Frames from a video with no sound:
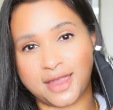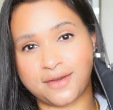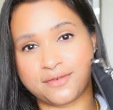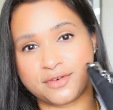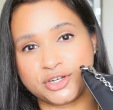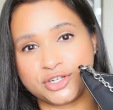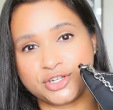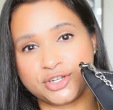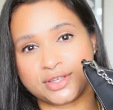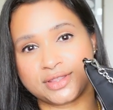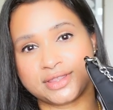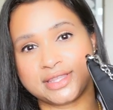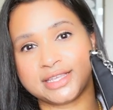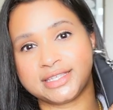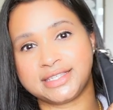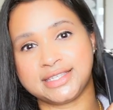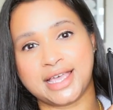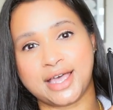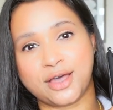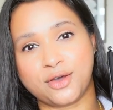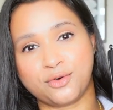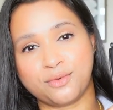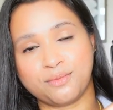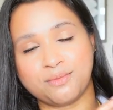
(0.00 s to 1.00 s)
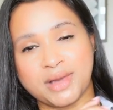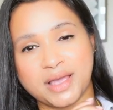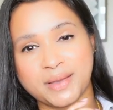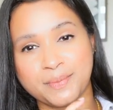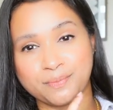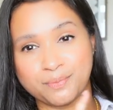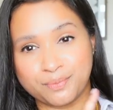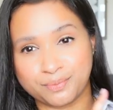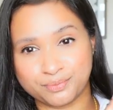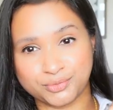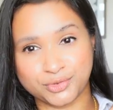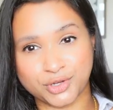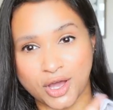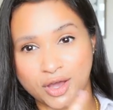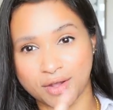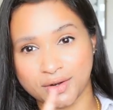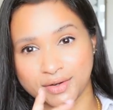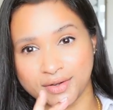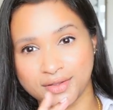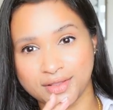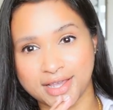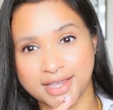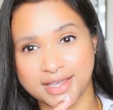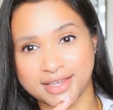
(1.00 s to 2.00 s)
ever took this out, my
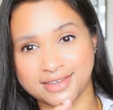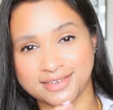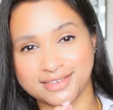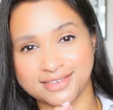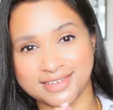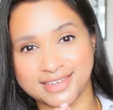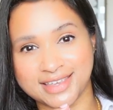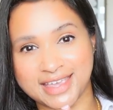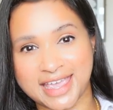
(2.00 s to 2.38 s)
daughter like